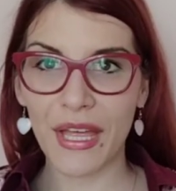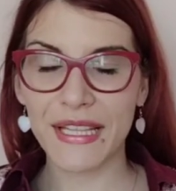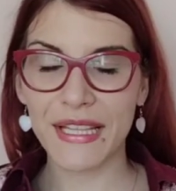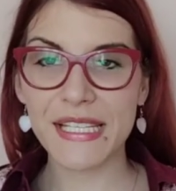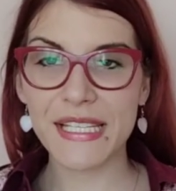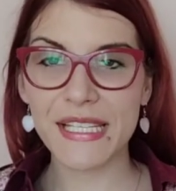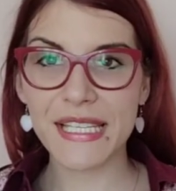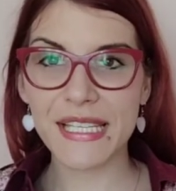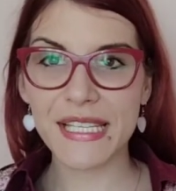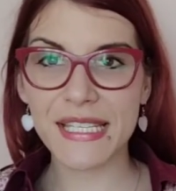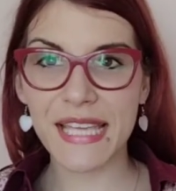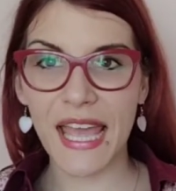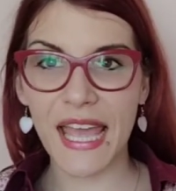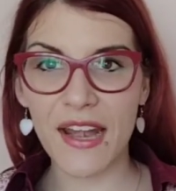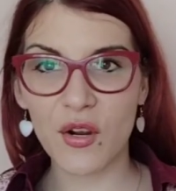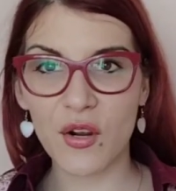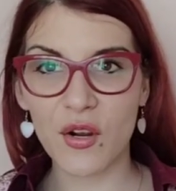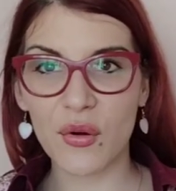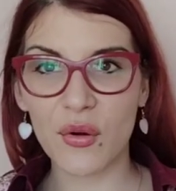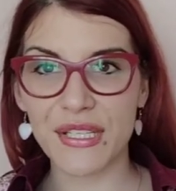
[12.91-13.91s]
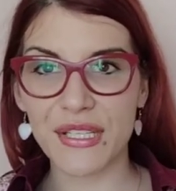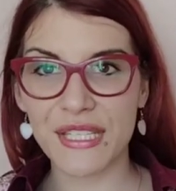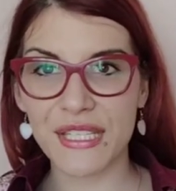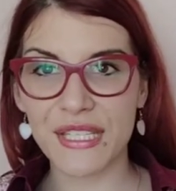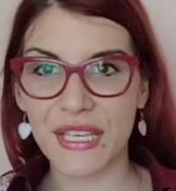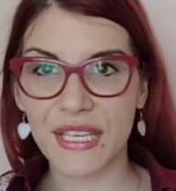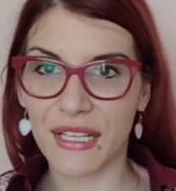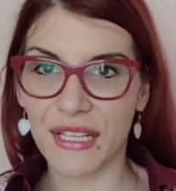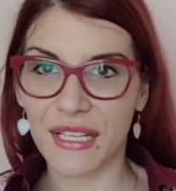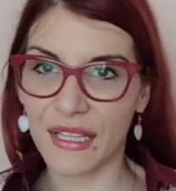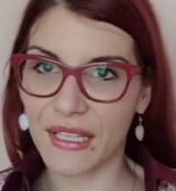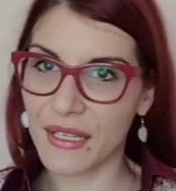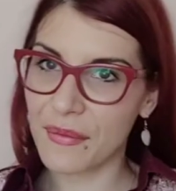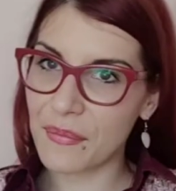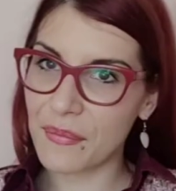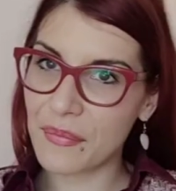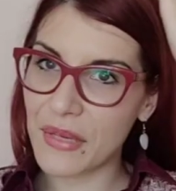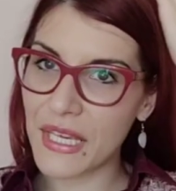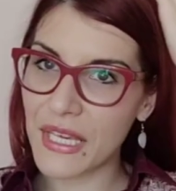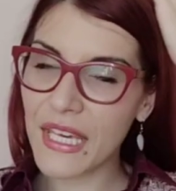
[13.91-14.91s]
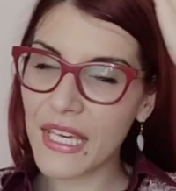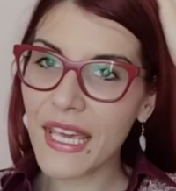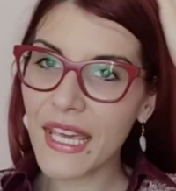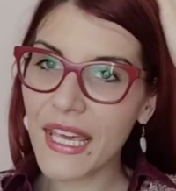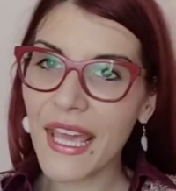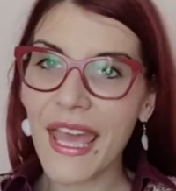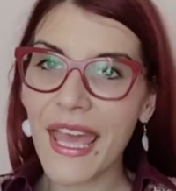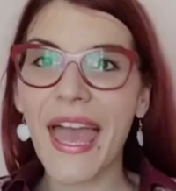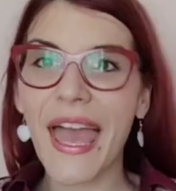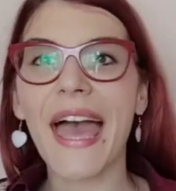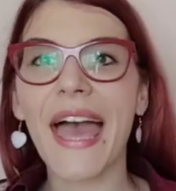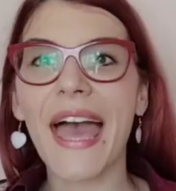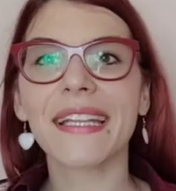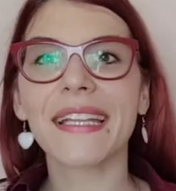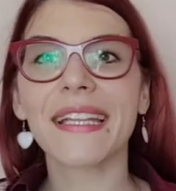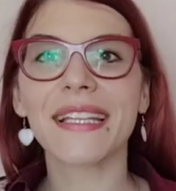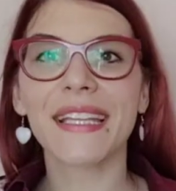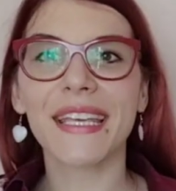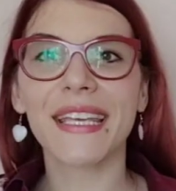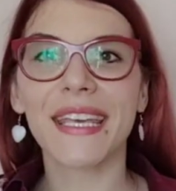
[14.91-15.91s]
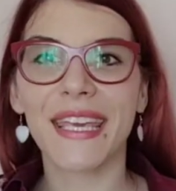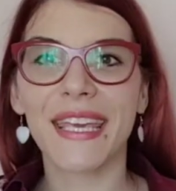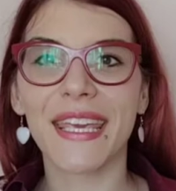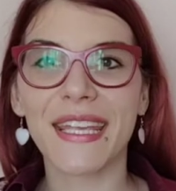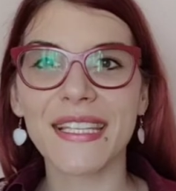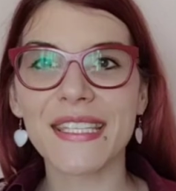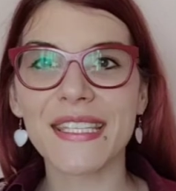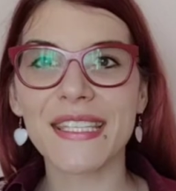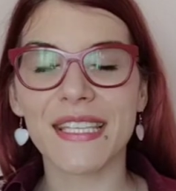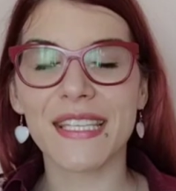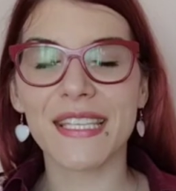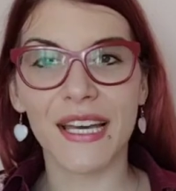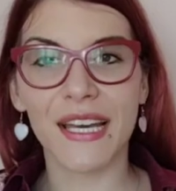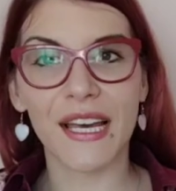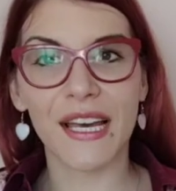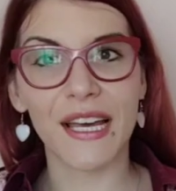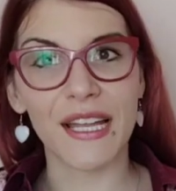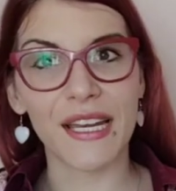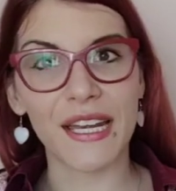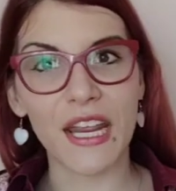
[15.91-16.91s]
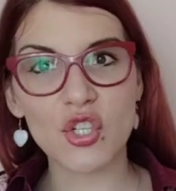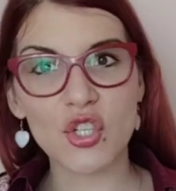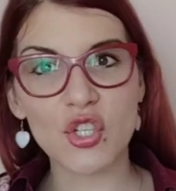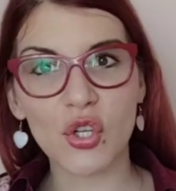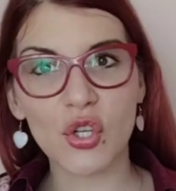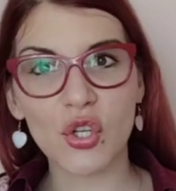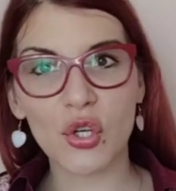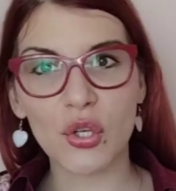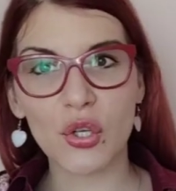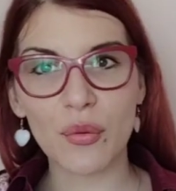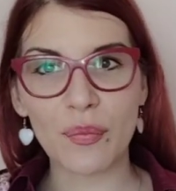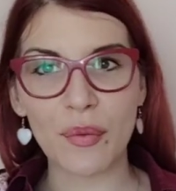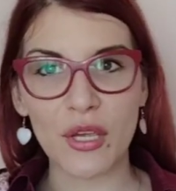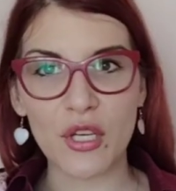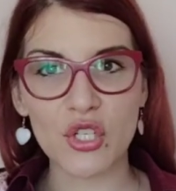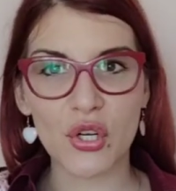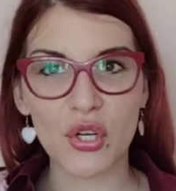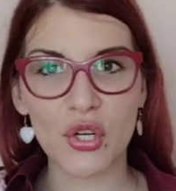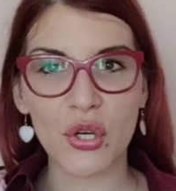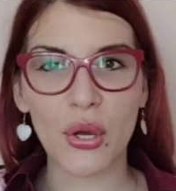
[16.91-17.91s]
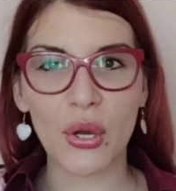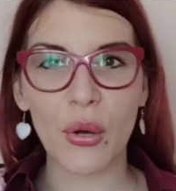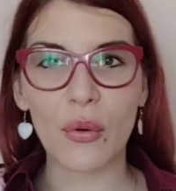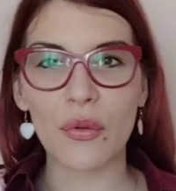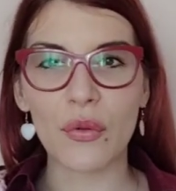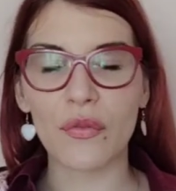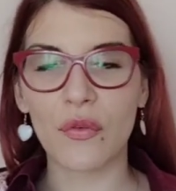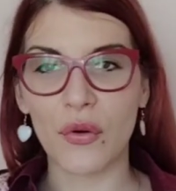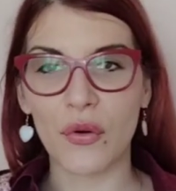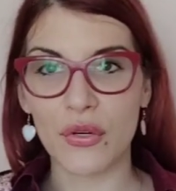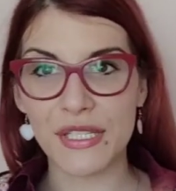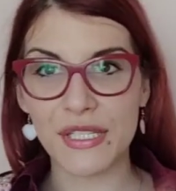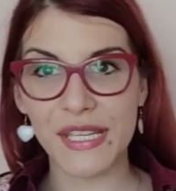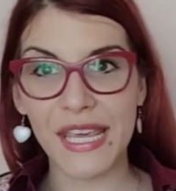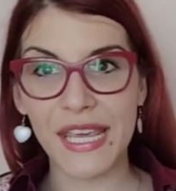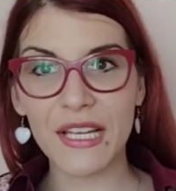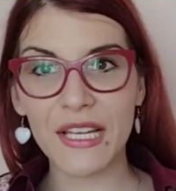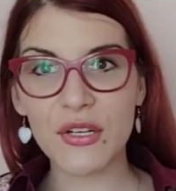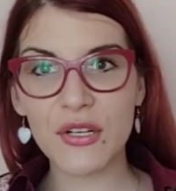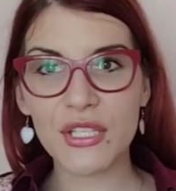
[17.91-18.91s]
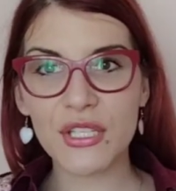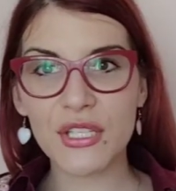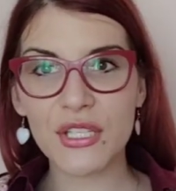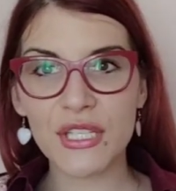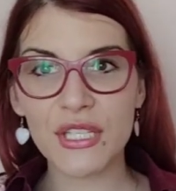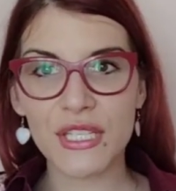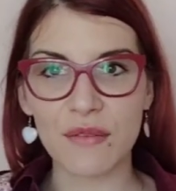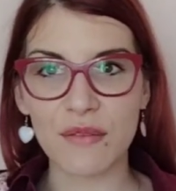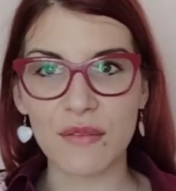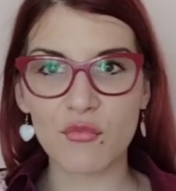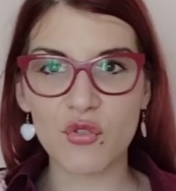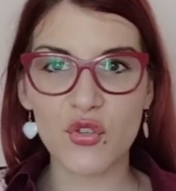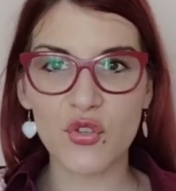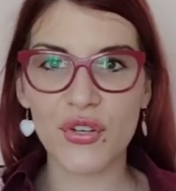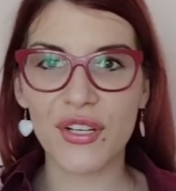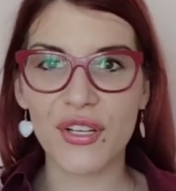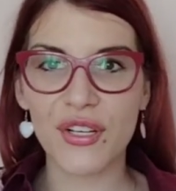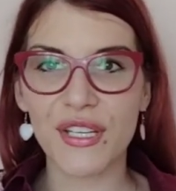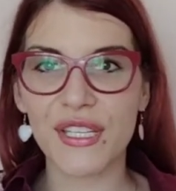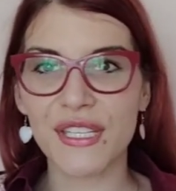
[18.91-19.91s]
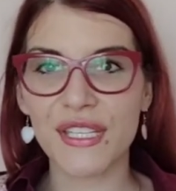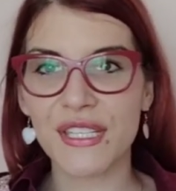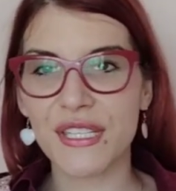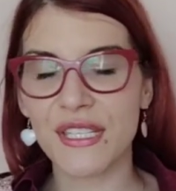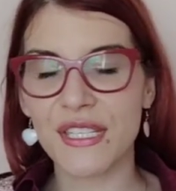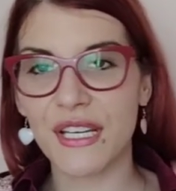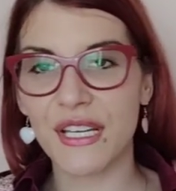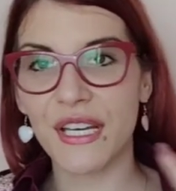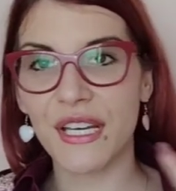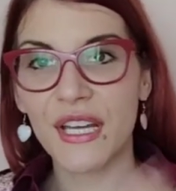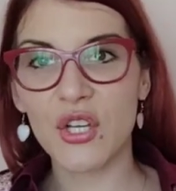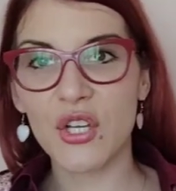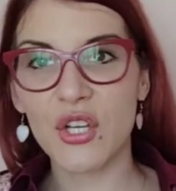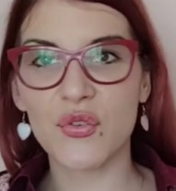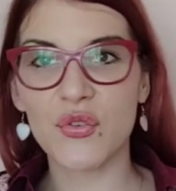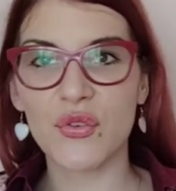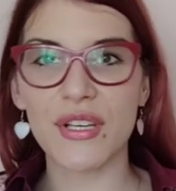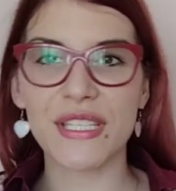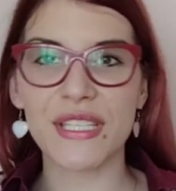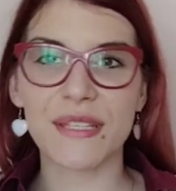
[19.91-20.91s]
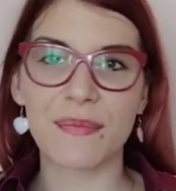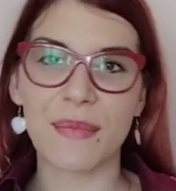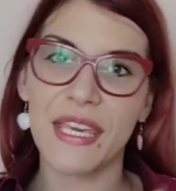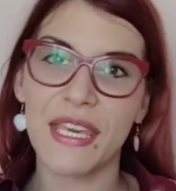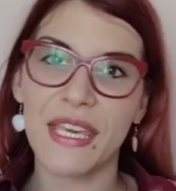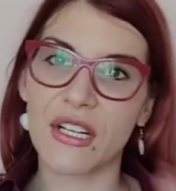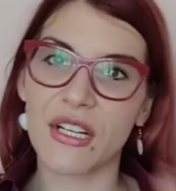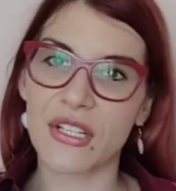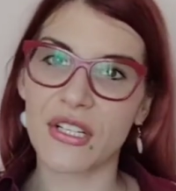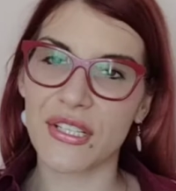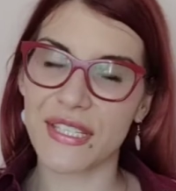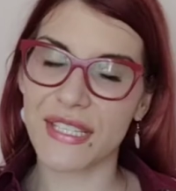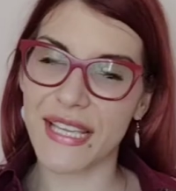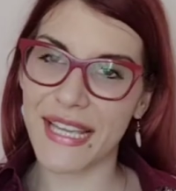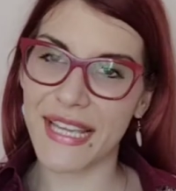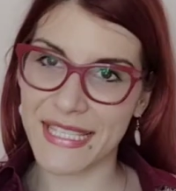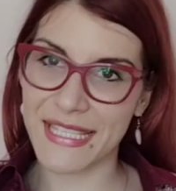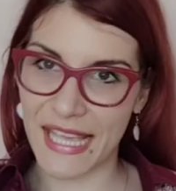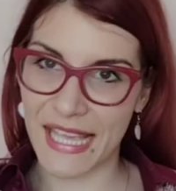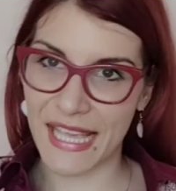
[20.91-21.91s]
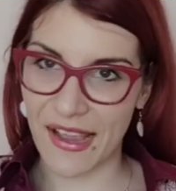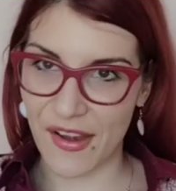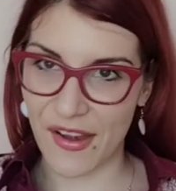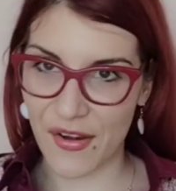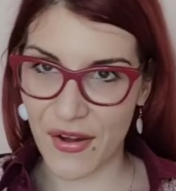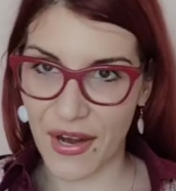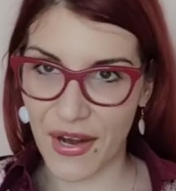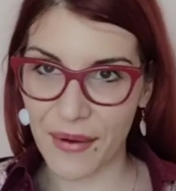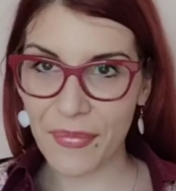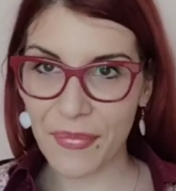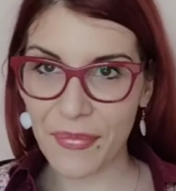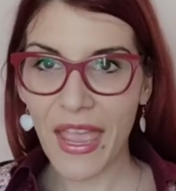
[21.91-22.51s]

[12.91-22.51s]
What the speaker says: This is category skill B and it's a National Occupation Code for tailors, seamstress, dressmakers, etc.